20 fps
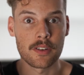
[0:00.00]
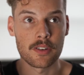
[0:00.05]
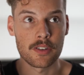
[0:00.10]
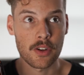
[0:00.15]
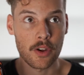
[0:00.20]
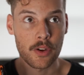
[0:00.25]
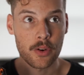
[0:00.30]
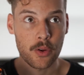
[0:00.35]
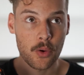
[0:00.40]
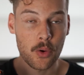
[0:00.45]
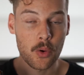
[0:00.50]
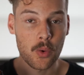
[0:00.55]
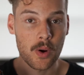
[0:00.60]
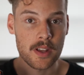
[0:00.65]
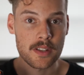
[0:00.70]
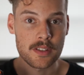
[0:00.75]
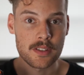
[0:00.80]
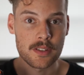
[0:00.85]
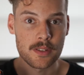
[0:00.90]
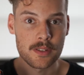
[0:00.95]
don't
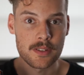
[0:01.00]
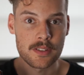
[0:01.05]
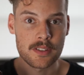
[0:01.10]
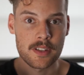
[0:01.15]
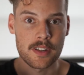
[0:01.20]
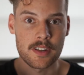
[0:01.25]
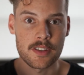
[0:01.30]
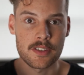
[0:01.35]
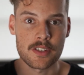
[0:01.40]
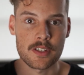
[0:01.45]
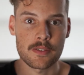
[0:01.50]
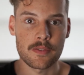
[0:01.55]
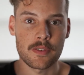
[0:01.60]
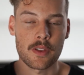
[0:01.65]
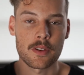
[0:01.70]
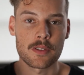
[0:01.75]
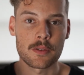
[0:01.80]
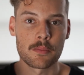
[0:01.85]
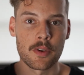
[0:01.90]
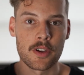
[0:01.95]
always use, and it's just for
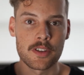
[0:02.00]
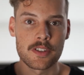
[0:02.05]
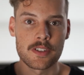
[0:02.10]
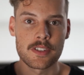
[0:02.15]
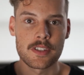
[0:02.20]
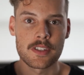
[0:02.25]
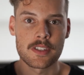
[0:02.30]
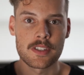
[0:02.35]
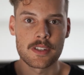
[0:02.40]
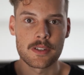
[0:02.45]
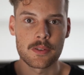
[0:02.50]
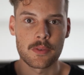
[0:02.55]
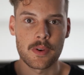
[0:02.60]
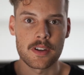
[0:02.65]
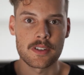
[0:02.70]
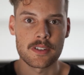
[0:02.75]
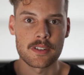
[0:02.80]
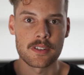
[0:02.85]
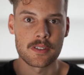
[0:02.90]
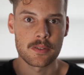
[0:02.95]
those emergency
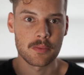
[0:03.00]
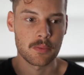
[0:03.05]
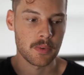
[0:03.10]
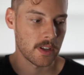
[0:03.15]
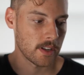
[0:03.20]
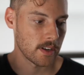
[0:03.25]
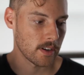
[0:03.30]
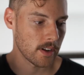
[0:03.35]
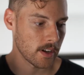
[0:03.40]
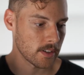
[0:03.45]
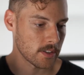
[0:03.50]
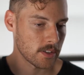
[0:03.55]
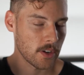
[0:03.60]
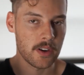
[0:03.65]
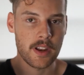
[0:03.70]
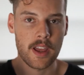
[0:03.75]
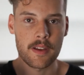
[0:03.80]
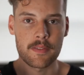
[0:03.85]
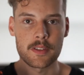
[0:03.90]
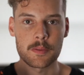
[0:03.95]
situations when I
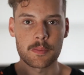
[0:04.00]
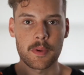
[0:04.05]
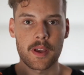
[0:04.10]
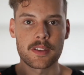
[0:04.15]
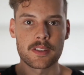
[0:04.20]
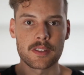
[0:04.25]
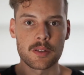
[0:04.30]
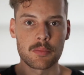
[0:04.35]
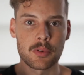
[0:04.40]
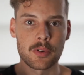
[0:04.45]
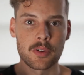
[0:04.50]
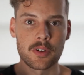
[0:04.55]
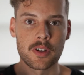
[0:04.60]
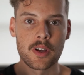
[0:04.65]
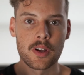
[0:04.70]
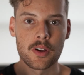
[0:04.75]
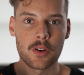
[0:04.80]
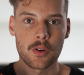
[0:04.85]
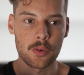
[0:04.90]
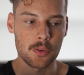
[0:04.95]
don't have the space to put
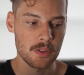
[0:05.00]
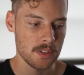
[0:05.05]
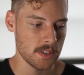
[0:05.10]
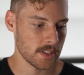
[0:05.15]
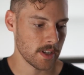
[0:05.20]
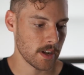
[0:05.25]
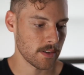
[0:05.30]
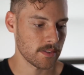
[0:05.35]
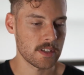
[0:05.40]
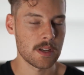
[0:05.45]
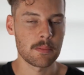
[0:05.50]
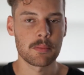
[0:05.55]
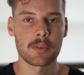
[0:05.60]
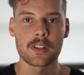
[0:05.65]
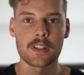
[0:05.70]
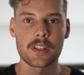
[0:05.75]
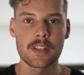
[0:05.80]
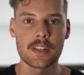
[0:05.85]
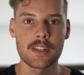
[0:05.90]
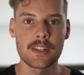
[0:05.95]
all this stuff
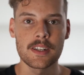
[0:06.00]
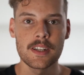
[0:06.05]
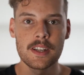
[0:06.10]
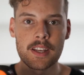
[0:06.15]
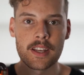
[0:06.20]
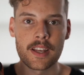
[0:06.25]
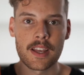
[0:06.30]
separately in,